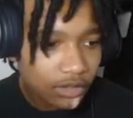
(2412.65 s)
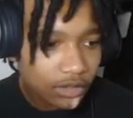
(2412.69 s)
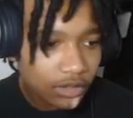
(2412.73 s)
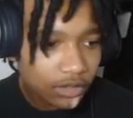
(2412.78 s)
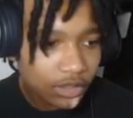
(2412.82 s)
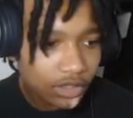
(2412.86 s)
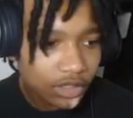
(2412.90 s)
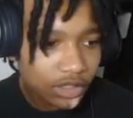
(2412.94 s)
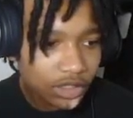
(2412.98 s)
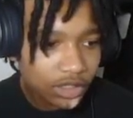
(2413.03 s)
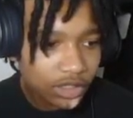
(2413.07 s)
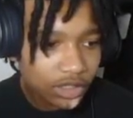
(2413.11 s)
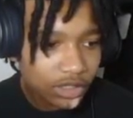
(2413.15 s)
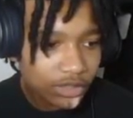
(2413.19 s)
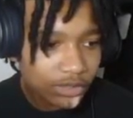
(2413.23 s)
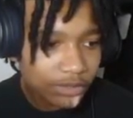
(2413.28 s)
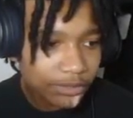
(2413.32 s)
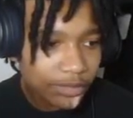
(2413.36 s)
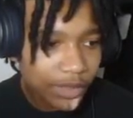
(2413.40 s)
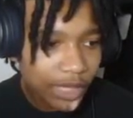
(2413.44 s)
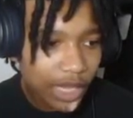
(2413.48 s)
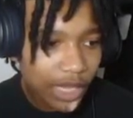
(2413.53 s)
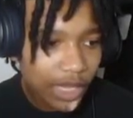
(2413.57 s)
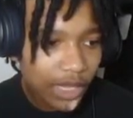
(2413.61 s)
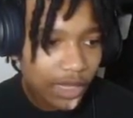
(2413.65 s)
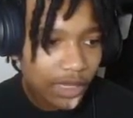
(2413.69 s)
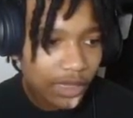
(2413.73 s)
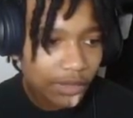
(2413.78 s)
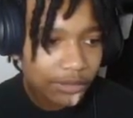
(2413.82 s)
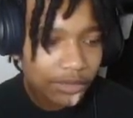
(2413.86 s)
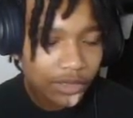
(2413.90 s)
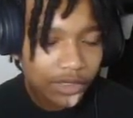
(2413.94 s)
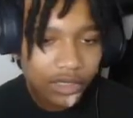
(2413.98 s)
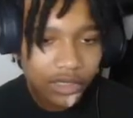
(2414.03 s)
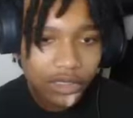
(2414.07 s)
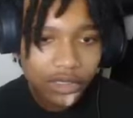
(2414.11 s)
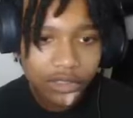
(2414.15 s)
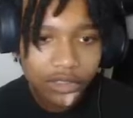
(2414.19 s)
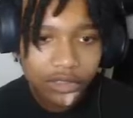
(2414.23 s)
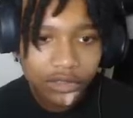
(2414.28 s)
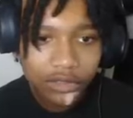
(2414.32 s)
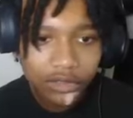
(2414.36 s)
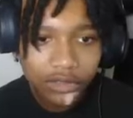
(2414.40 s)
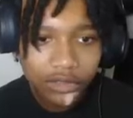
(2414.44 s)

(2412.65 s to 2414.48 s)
This shit is bad, bro.